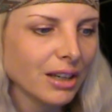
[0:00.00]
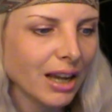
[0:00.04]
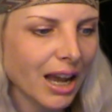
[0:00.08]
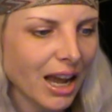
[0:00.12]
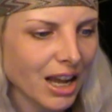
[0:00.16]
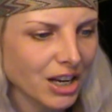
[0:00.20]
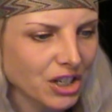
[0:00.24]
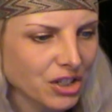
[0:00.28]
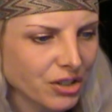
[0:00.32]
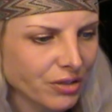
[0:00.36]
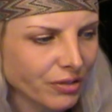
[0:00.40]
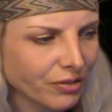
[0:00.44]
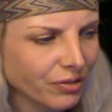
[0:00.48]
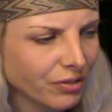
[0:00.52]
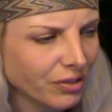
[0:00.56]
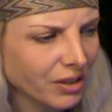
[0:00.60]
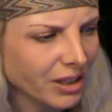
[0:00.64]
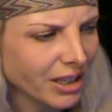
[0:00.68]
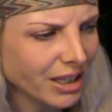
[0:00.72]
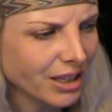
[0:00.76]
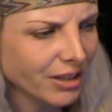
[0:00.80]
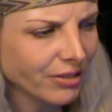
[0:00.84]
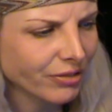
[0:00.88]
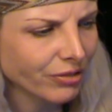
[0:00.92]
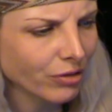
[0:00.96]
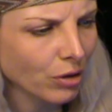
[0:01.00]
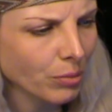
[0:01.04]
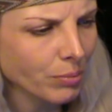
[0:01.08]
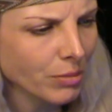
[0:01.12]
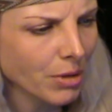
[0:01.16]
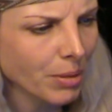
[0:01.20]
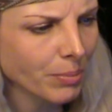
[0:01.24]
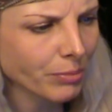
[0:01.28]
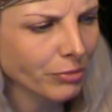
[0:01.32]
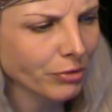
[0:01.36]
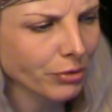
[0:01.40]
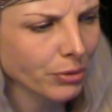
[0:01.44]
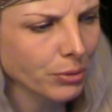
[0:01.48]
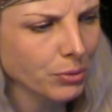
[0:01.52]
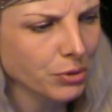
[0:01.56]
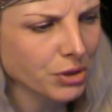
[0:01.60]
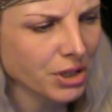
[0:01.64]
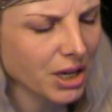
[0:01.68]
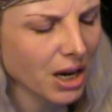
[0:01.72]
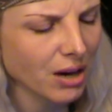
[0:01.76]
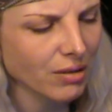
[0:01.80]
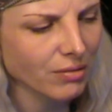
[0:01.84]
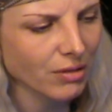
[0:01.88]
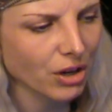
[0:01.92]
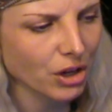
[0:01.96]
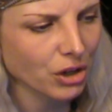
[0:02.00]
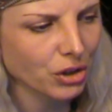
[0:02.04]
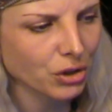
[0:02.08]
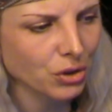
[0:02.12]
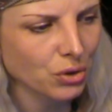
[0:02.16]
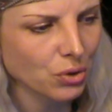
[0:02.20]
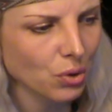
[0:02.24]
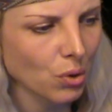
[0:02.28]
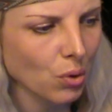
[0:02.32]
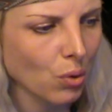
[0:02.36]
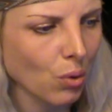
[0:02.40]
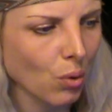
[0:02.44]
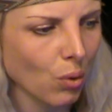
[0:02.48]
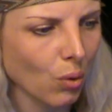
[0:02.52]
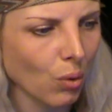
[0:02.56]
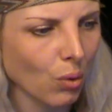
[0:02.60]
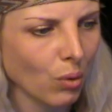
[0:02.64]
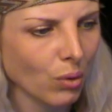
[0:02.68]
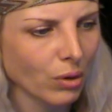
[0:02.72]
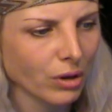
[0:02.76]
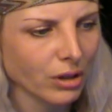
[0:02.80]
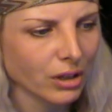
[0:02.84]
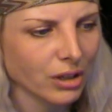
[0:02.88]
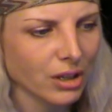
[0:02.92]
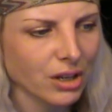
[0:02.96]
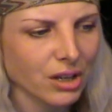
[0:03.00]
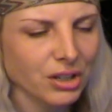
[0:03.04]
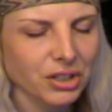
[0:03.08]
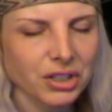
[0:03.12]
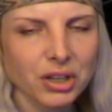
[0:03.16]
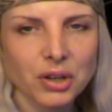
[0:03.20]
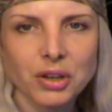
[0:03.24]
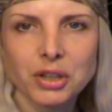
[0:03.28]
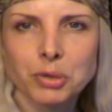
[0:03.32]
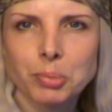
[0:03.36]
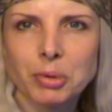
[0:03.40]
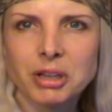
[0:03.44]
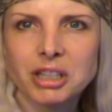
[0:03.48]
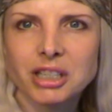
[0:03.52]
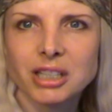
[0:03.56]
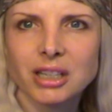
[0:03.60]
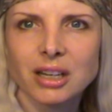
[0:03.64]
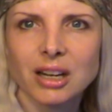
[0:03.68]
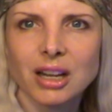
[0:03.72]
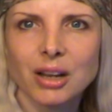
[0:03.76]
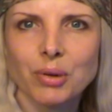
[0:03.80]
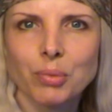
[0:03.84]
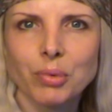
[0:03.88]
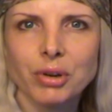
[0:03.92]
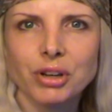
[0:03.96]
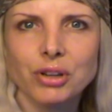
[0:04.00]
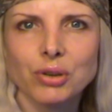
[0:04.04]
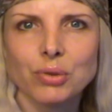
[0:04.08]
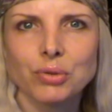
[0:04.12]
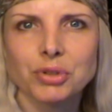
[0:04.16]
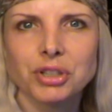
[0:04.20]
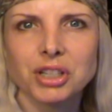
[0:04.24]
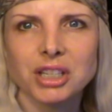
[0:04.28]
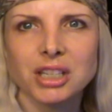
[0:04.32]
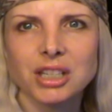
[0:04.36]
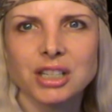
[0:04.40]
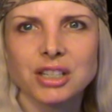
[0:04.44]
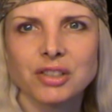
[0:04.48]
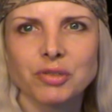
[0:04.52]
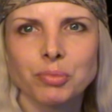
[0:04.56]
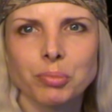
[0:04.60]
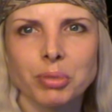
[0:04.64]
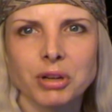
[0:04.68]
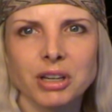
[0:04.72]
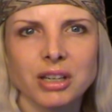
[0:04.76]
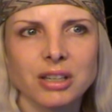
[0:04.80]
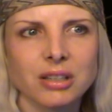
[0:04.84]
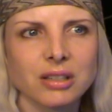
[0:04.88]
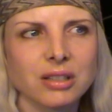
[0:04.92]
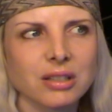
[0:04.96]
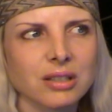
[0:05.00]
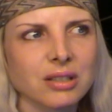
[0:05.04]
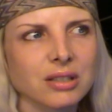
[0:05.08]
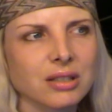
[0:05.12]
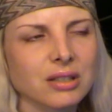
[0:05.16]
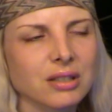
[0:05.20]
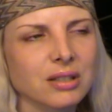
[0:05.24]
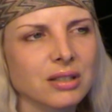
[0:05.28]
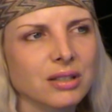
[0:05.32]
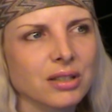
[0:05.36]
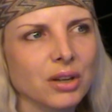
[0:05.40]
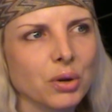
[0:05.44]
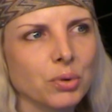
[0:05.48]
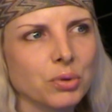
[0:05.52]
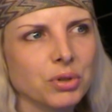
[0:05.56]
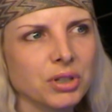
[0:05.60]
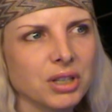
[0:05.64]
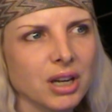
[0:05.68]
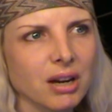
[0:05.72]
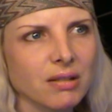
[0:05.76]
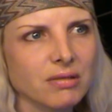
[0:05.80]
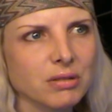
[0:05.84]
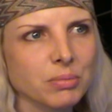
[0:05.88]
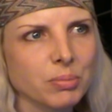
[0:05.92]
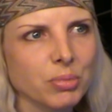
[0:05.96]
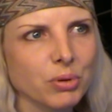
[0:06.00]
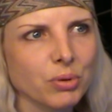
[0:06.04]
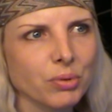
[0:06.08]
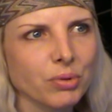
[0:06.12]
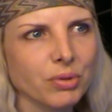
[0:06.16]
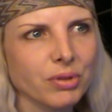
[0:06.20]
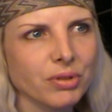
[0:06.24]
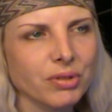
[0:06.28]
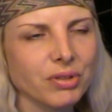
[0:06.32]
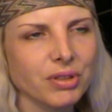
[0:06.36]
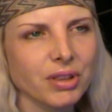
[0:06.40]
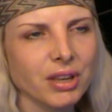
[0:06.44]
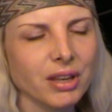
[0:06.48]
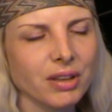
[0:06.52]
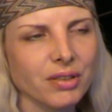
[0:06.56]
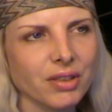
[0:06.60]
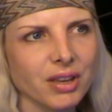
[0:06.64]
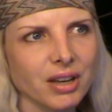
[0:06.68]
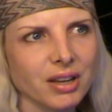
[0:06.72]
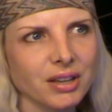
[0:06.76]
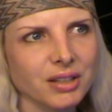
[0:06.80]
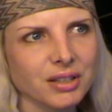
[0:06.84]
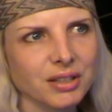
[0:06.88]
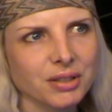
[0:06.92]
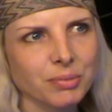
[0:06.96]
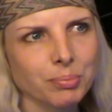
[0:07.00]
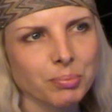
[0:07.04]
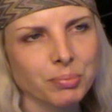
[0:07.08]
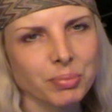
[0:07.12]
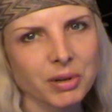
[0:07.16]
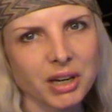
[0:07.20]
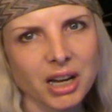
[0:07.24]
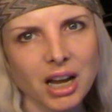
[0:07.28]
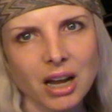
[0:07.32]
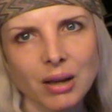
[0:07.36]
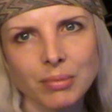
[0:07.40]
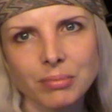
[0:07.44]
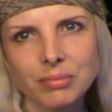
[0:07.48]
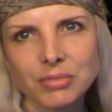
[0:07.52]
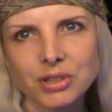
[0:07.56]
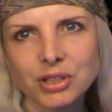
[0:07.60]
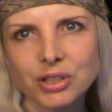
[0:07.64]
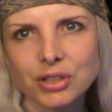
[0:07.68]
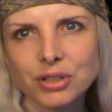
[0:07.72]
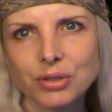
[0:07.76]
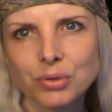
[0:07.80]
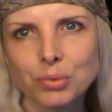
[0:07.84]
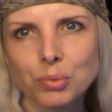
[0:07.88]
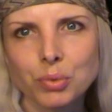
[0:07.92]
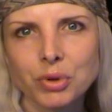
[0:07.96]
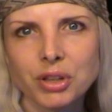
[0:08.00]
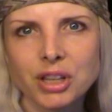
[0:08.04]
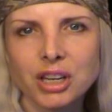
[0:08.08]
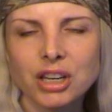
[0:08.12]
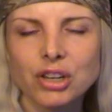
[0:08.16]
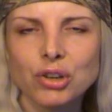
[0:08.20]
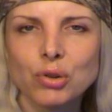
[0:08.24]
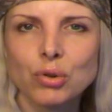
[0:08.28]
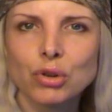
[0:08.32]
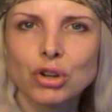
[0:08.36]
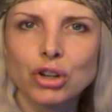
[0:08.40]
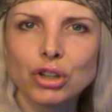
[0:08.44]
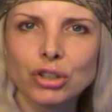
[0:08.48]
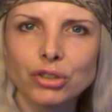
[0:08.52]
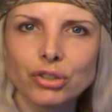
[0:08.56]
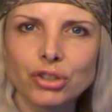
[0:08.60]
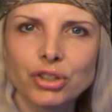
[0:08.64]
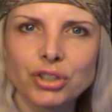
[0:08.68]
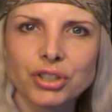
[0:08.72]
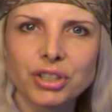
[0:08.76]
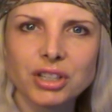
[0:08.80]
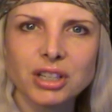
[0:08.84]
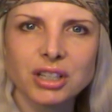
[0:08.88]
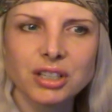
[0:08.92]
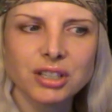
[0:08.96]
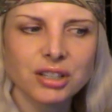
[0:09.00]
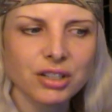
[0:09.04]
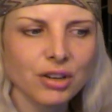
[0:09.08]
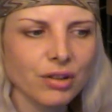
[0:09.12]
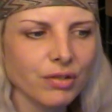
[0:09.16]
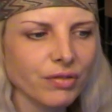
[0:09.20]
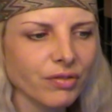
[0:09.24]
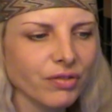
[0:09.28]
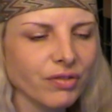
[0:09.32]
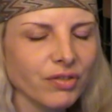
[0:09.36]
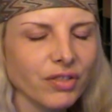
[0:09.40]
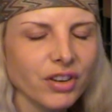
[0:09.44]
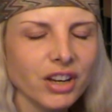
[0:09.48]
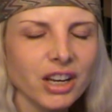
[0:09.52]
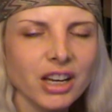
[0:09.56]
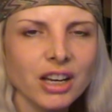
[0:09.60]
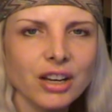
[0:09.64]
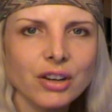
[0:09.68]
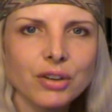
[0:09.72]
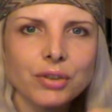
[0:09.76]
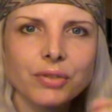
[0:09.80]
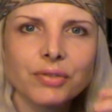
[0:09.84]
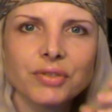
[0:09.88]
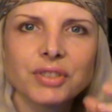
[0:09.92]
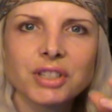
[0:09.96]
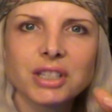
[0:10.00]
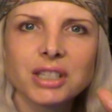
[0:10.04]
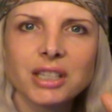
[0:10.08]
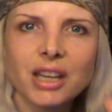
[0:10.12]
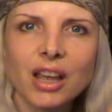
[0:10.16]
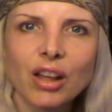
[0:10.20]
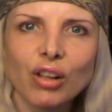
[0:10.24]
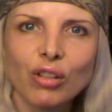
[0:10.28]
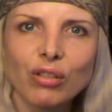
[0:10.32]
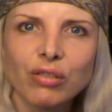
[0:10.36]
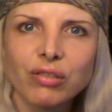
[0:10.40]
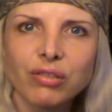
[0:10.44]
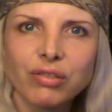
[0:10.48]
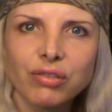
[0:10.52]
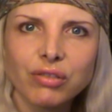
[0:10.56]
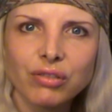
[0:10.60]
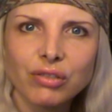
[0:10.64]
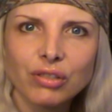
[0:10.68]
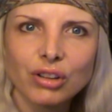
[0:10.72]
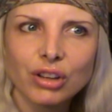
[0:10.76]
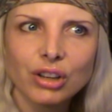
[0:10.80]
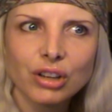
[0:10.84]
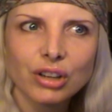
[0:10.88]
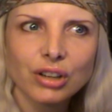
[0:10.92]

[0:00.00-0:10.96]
and flee from them through terror and awe. So it's basically like when your deeds have been so terrible that becomes within your consciousness a fear of self.